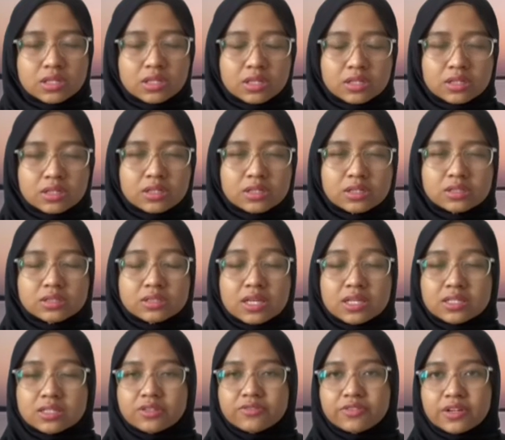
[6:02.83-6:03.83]

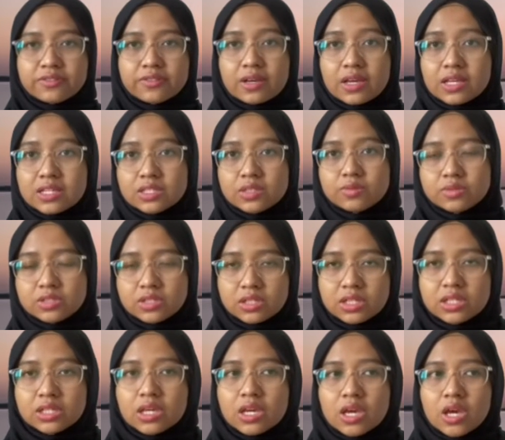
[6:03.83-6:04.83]
CNC 5-axis
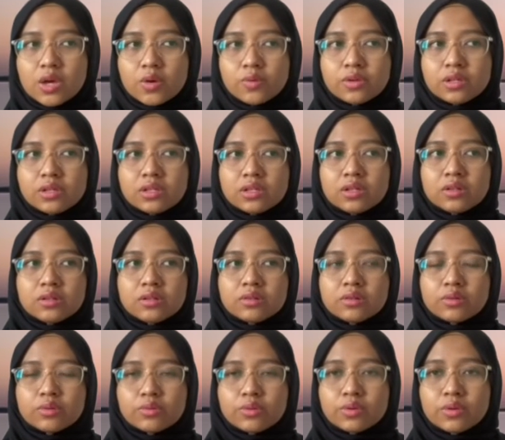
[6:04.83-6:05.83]
machining, we
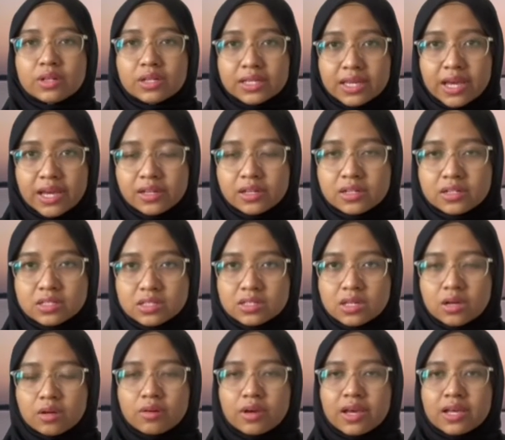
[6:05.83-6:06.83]
will get the
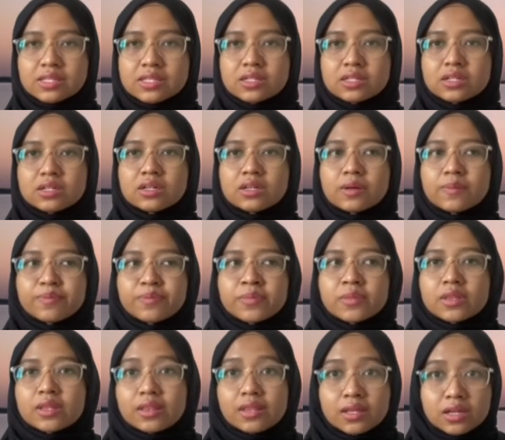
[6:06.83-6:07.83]
result as
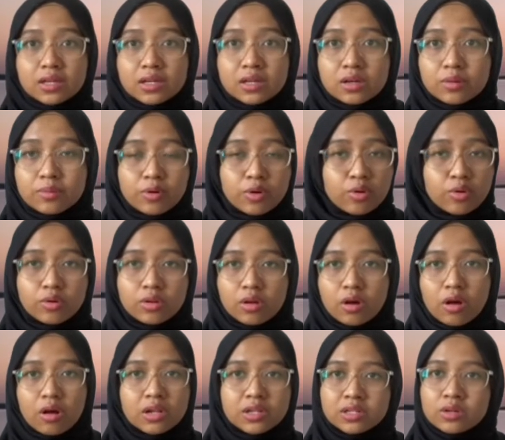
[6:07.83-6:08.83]

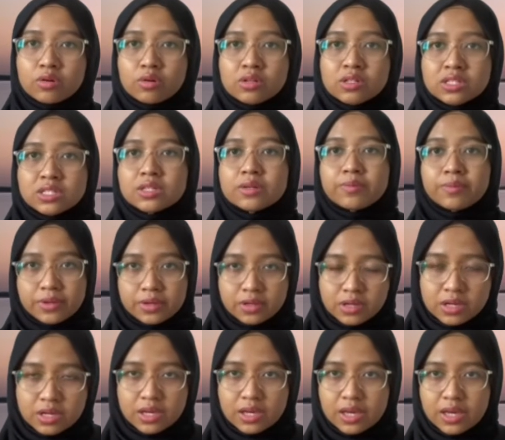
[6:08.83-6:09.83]
all the hole is appear,
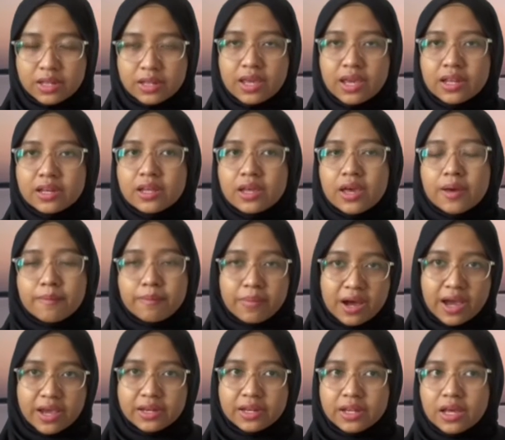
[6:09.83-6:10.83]
and then
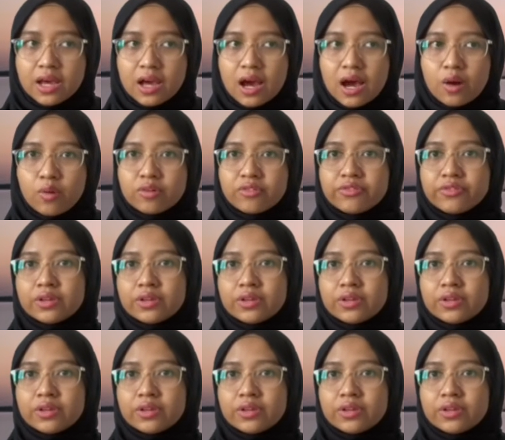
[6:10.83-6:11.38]
but our